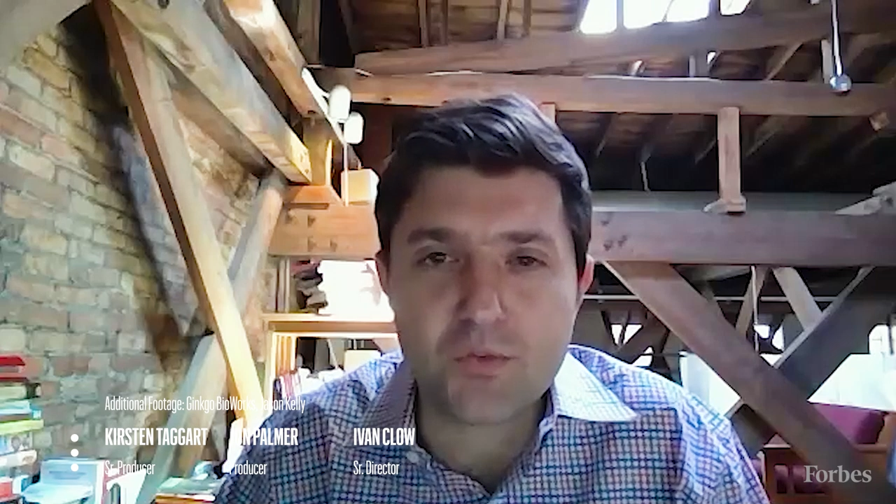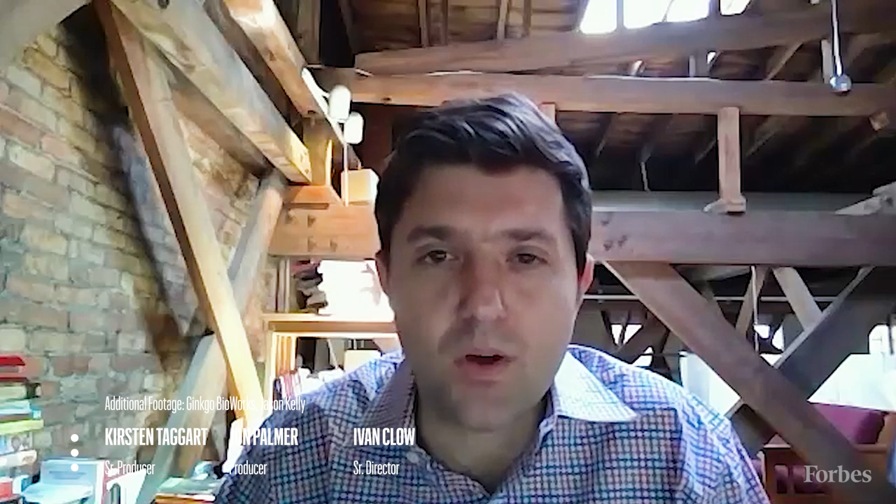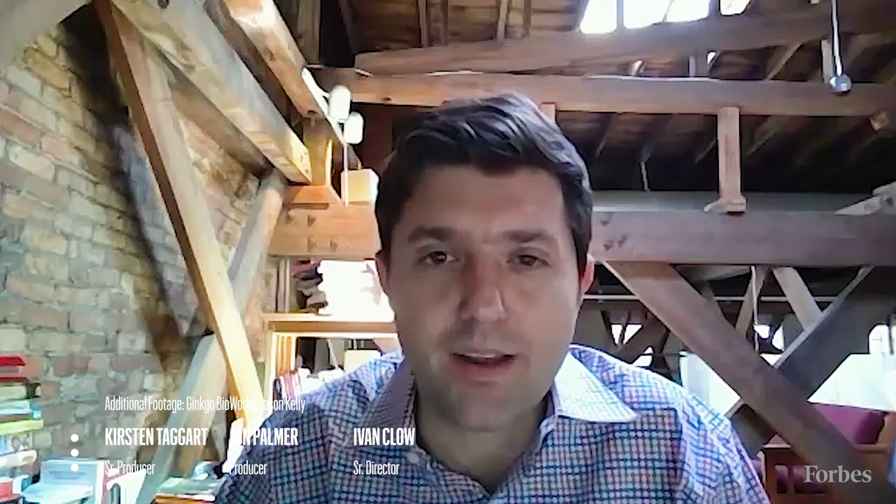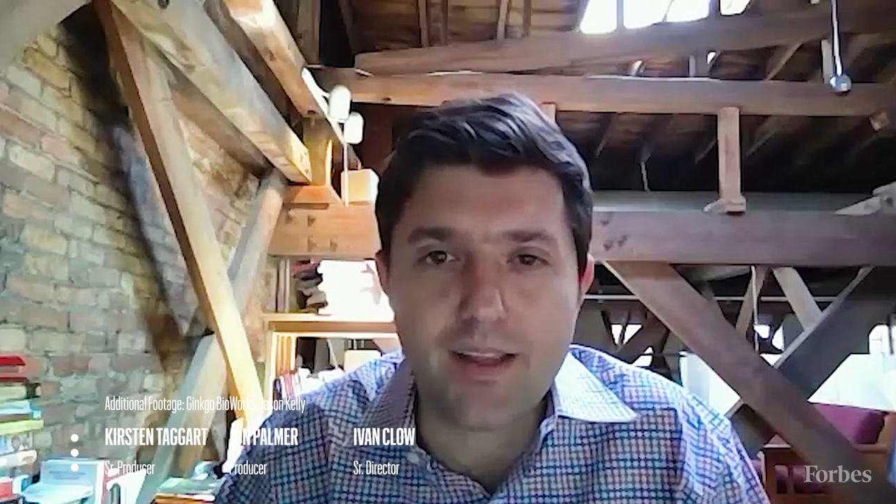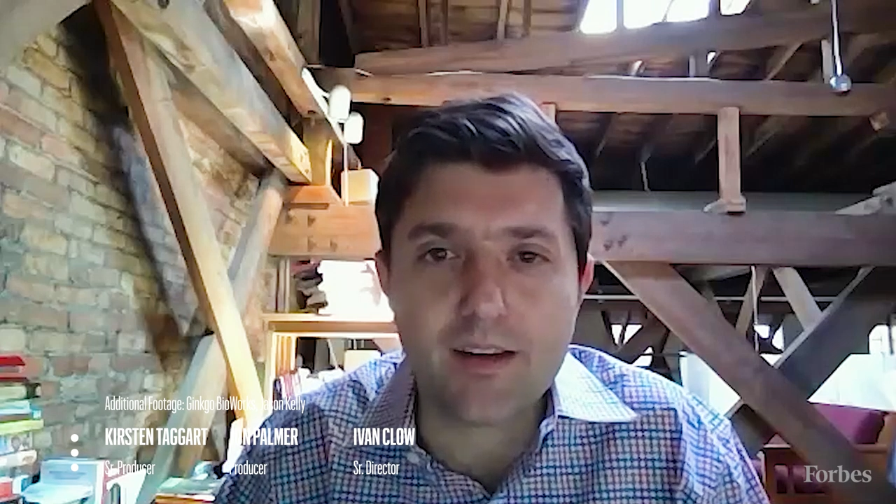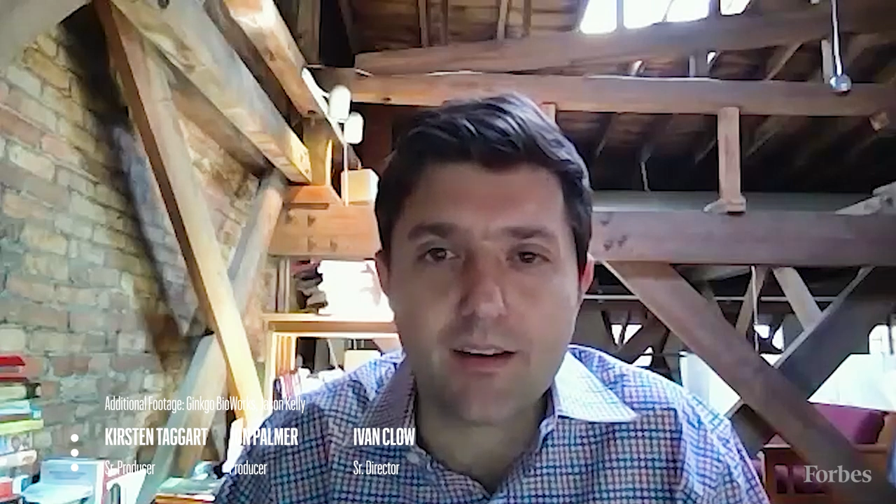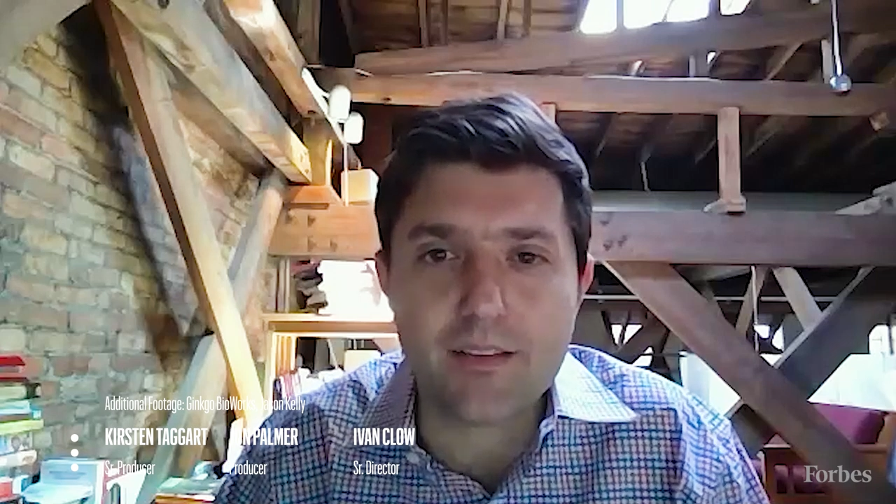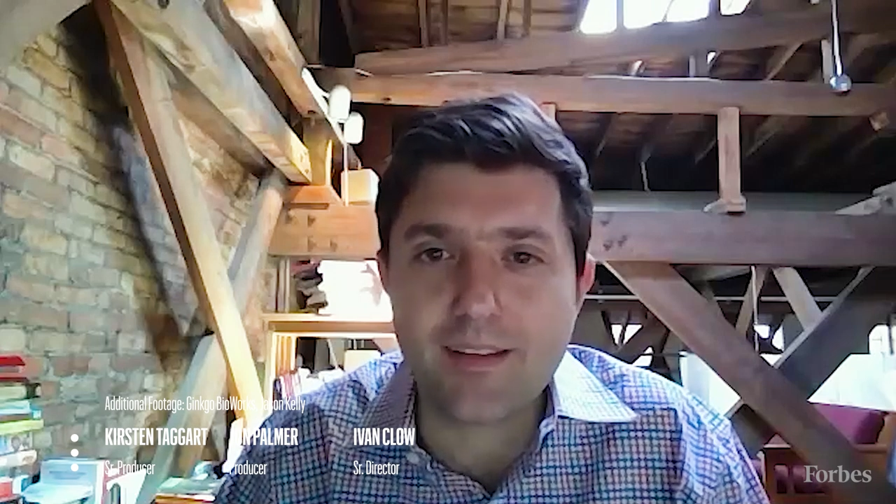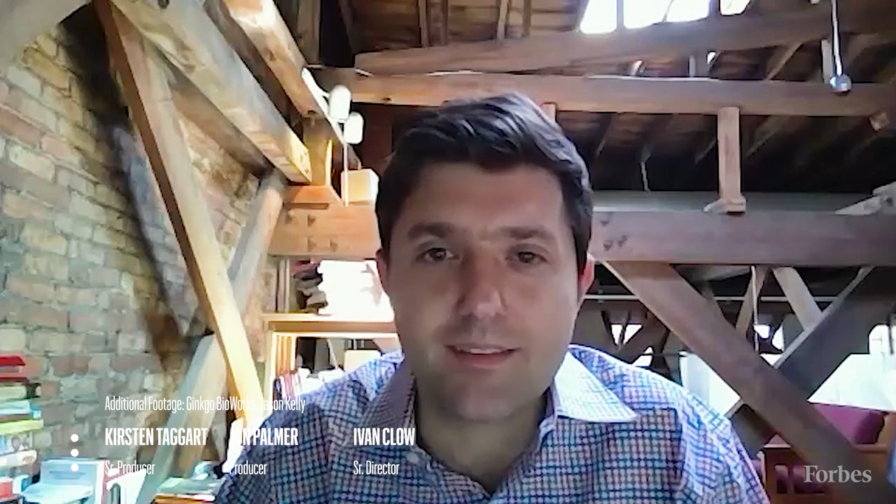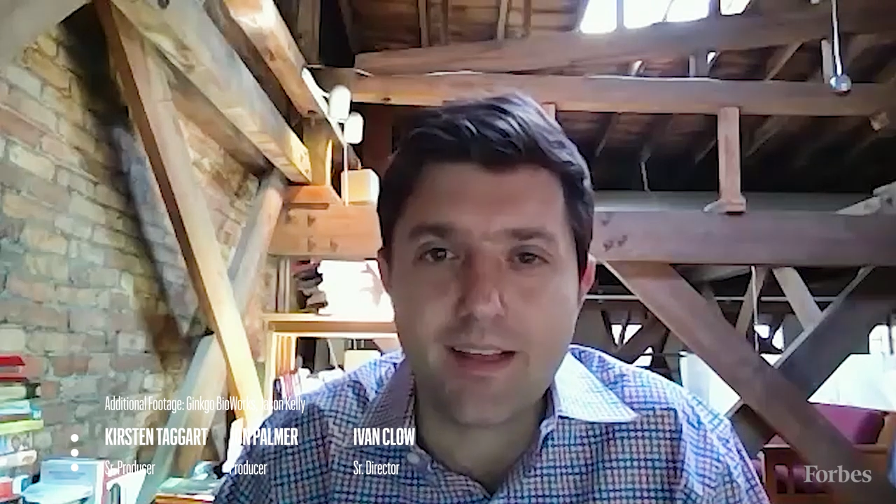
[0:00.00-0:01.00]
want to hear.
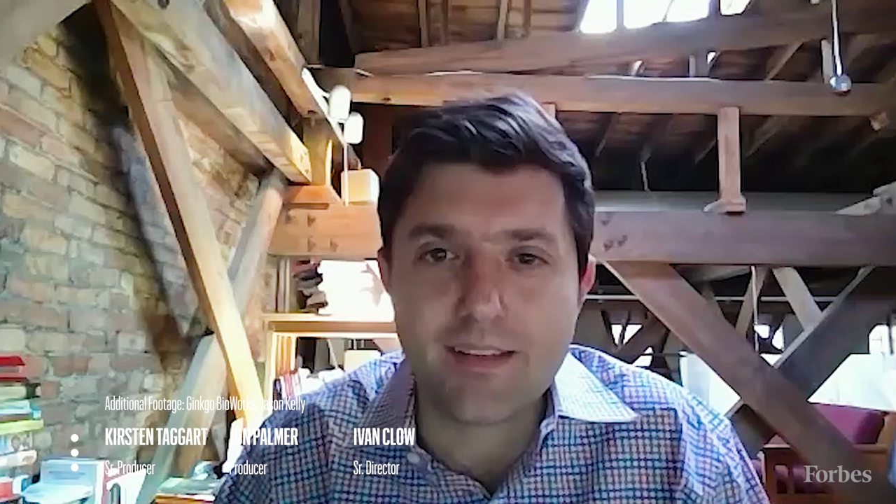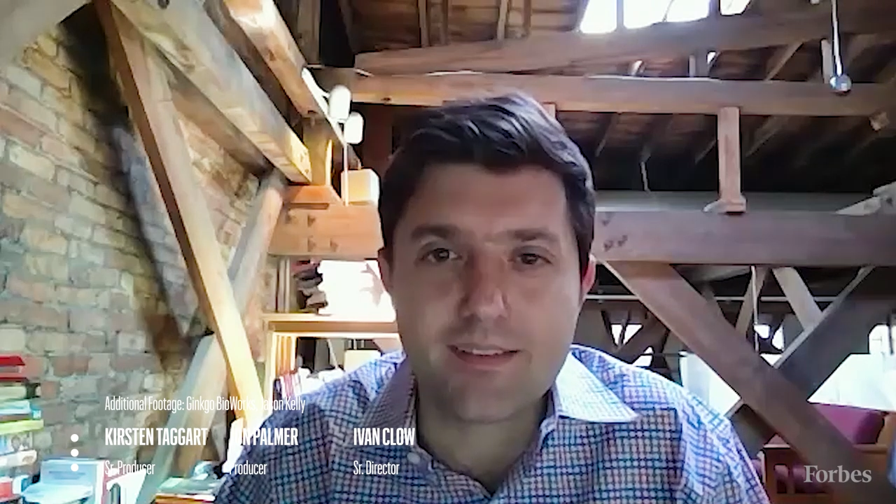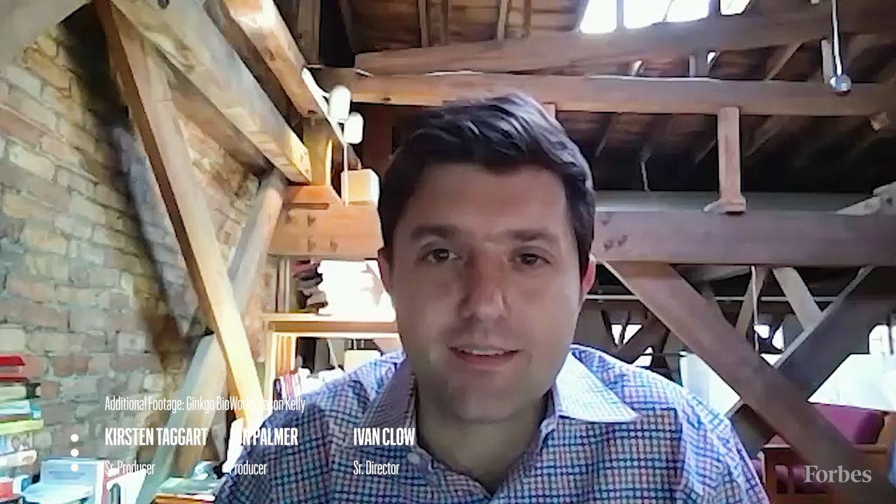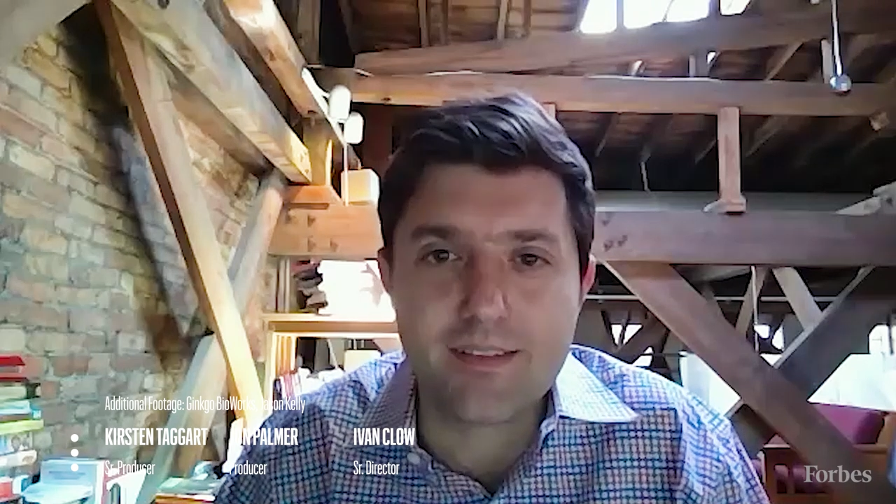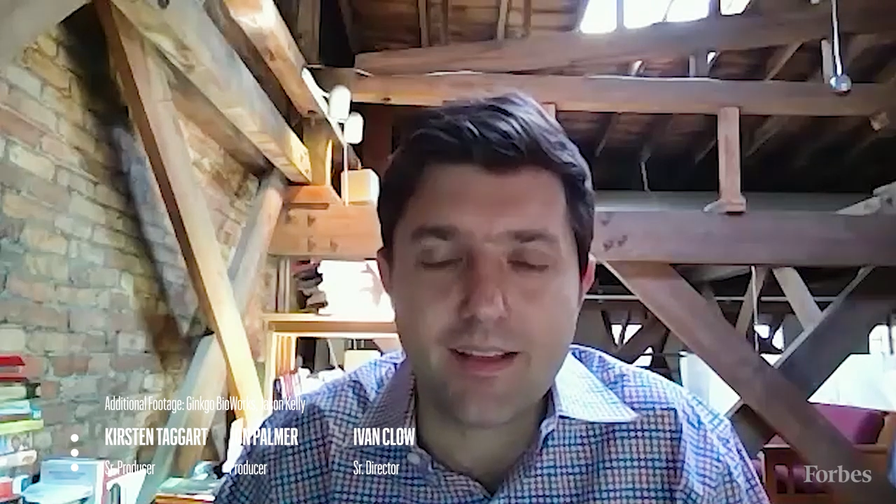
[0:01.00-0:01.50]
That's